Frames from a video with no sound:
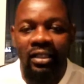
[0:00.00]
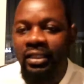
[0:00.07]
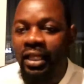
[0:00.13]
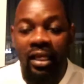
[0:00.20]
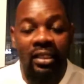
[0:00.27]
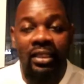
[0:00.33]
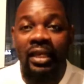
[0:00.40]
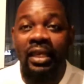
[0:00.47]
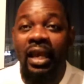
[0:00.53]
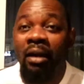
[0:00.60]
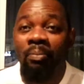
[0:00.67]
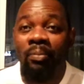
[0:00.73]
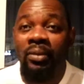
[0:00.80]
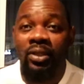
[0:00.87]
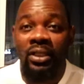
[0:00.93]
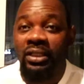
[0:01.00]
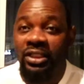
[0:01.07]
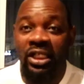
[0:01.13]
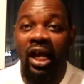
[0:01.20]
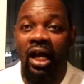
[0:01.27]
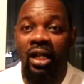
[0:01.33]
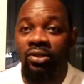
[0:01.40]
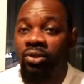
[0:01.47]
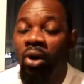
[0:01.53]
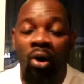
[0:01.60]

the young child